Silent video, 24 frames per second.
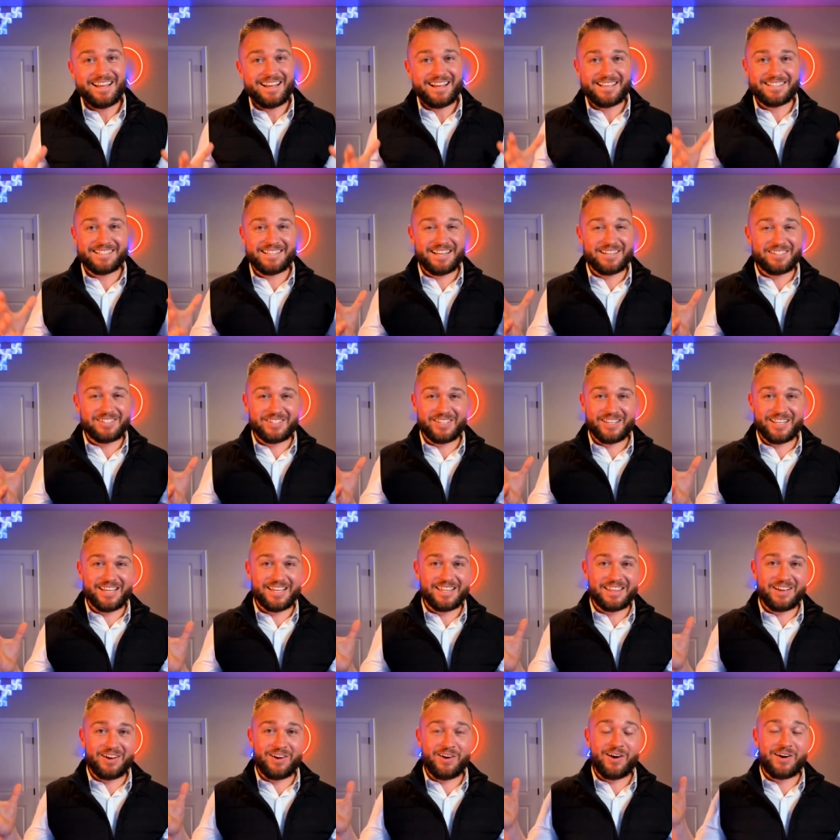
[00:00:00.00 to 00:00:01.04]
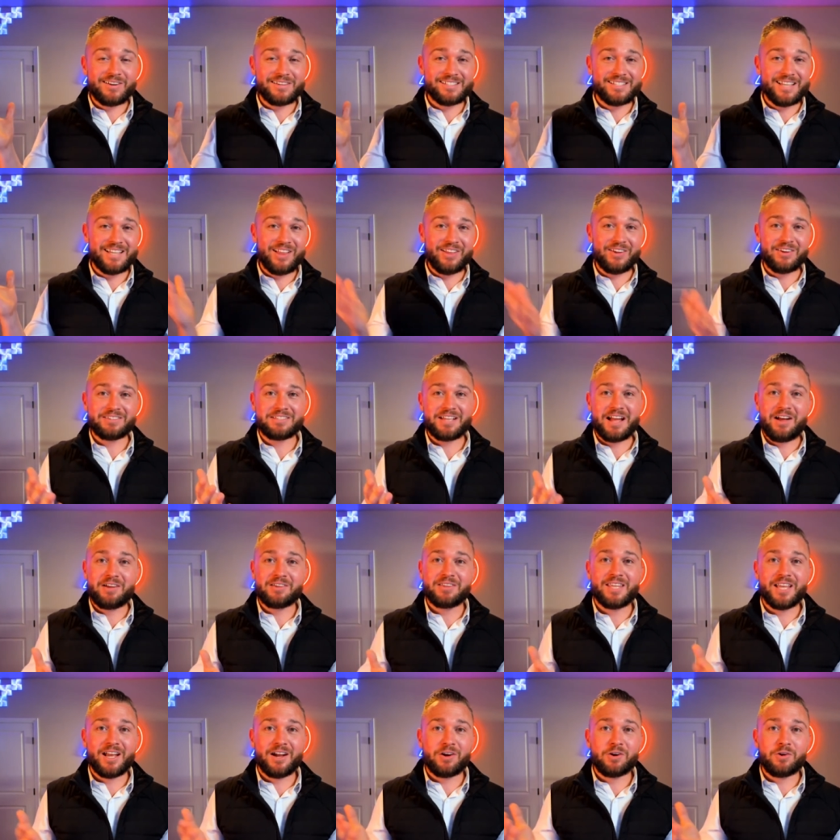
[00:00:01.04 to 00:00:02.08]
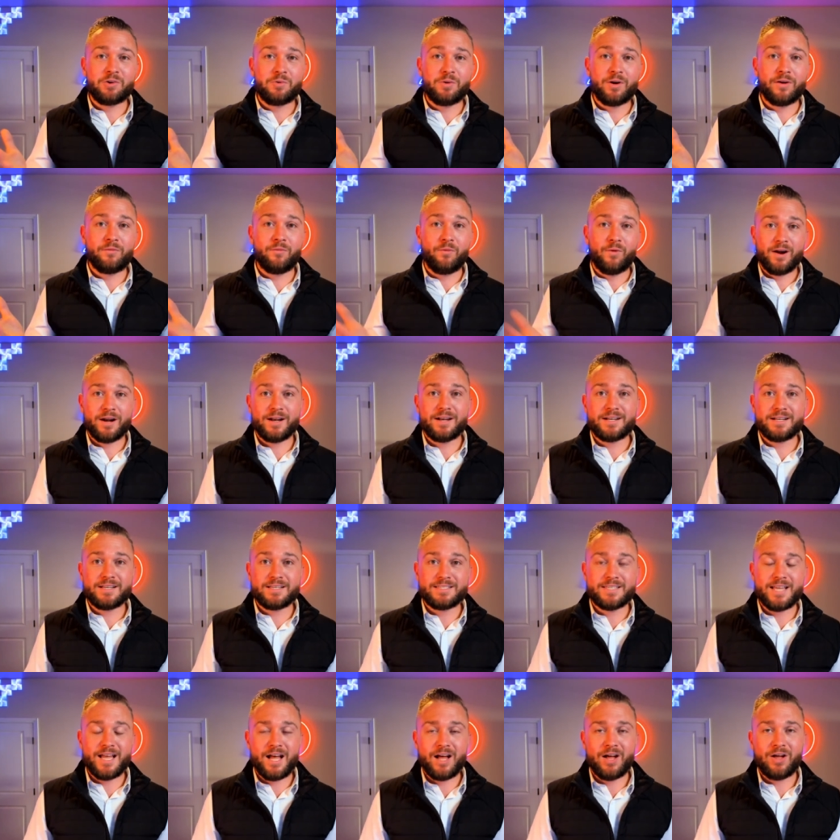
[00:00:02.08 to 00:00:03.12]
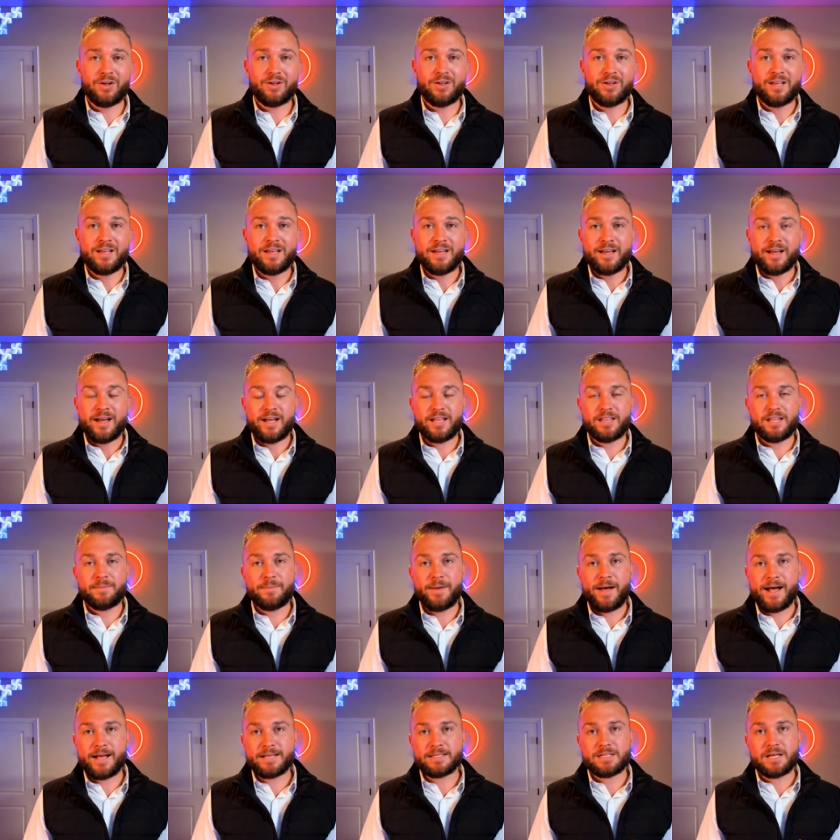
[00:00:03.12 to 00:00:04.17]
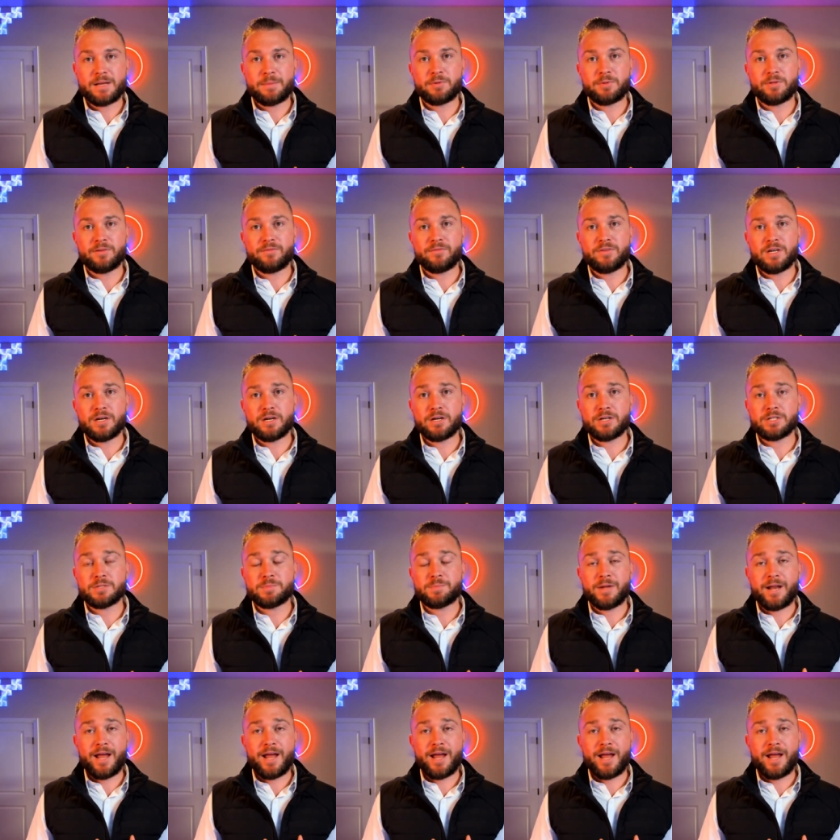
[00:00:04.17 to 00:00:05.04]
Essentially, there are sellers out there who have wanted to sell in the past couple of years,